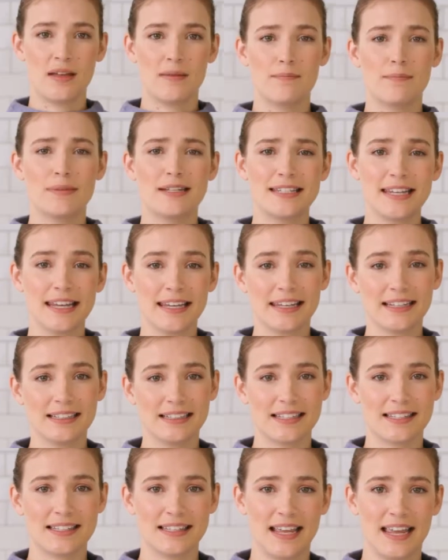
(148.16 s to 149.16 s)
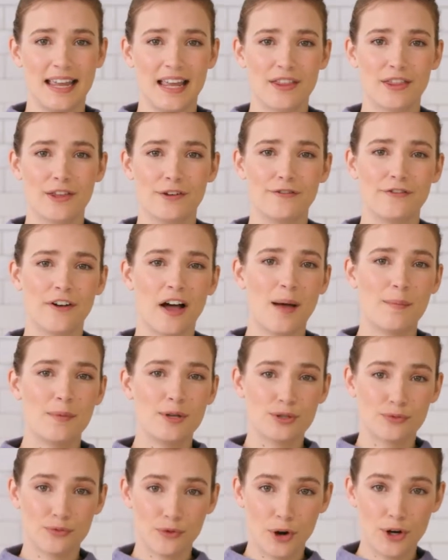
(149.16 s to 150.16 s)
Meticulously, the
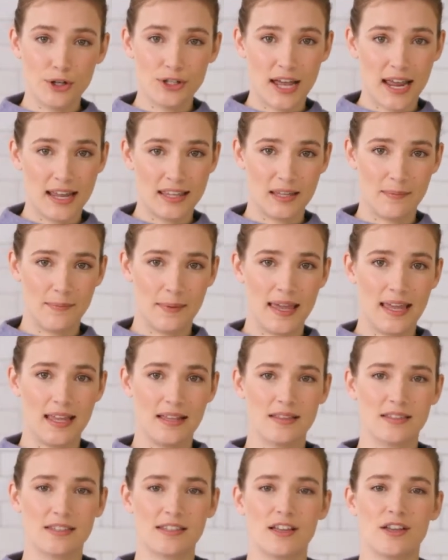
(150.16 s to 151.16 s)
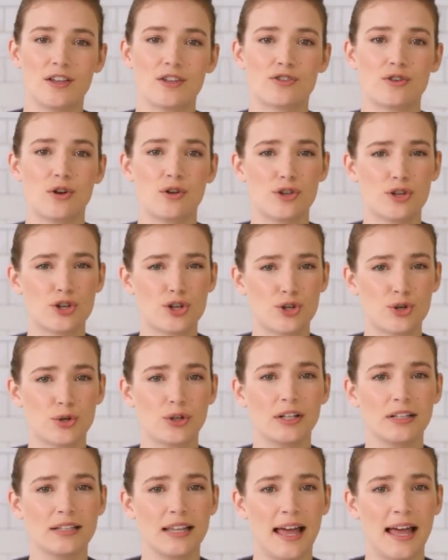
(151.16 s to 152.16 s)
farmers rotate the beans so the
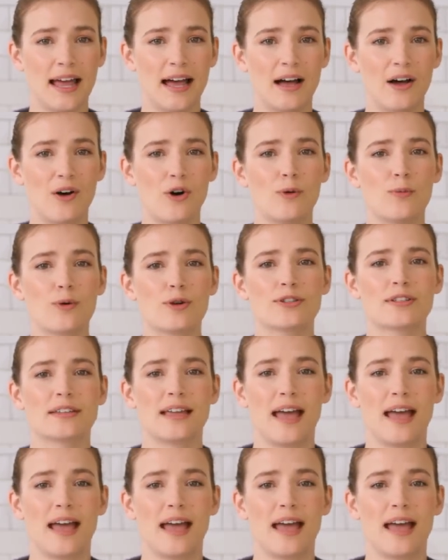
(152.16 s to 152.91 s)
sugar layer almost